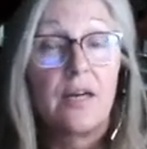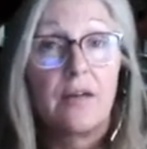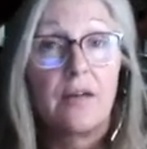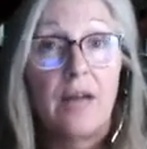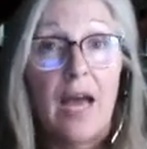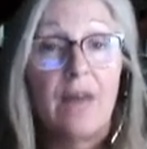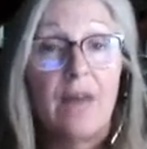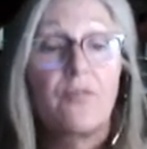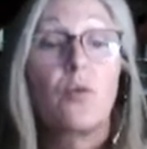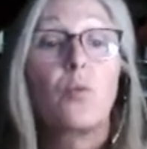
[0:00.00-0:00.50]

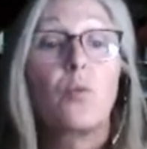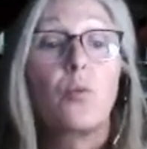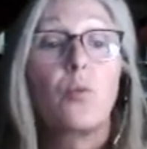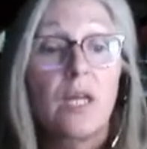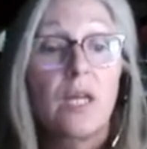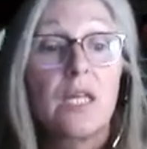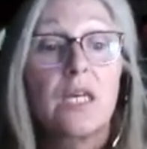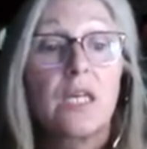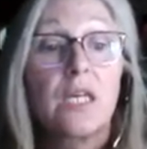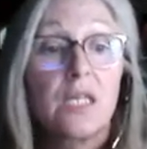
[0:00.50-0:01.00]
have a
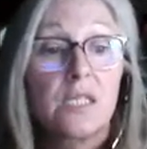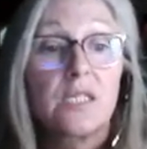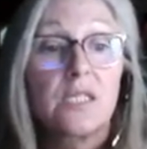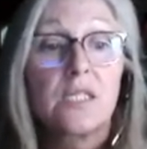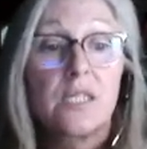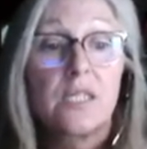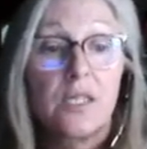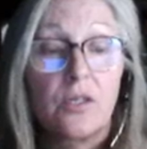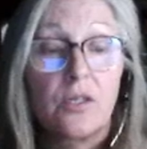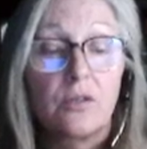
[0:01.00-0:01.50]
really good
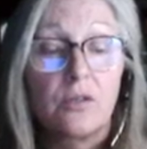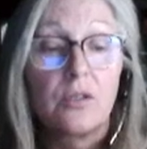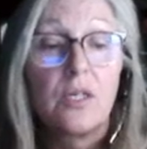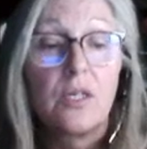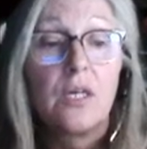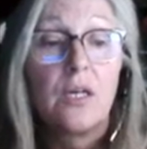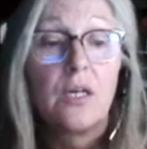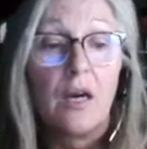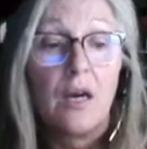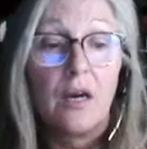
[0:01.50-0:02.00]
skill
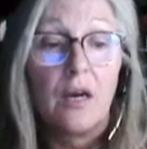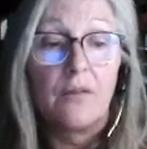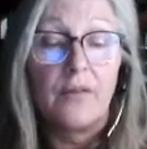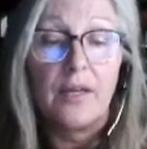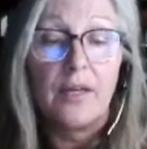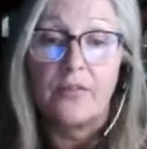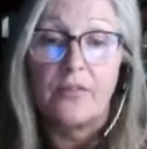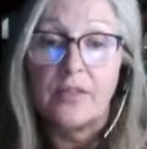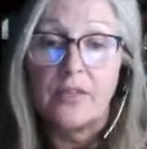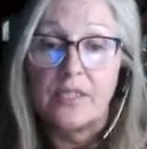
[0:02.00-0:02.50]
of
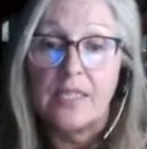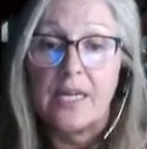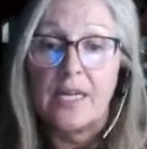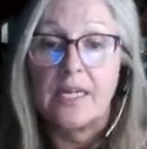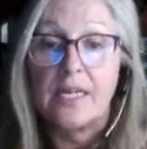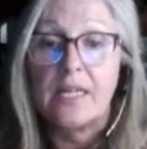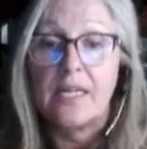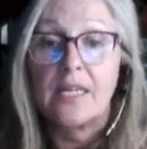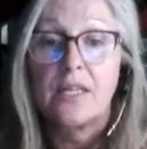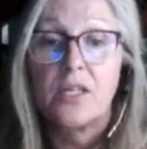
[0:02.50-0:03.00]
every
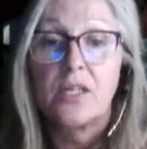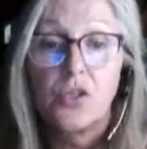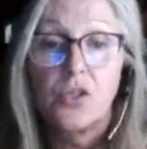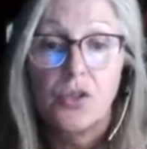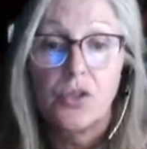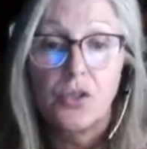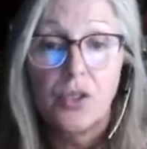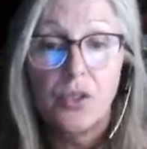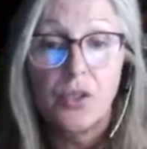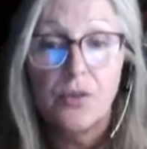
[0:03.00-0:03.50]
technique that
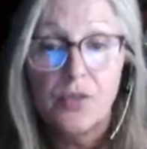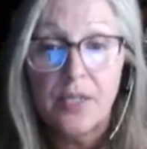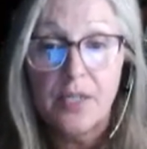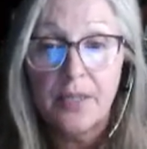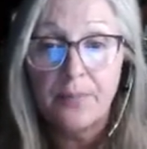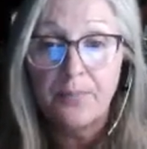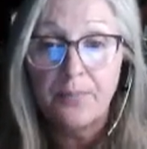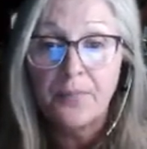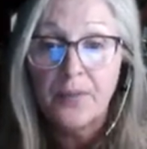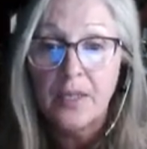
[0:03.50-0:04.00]
you're
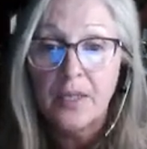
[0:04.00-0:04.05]
using.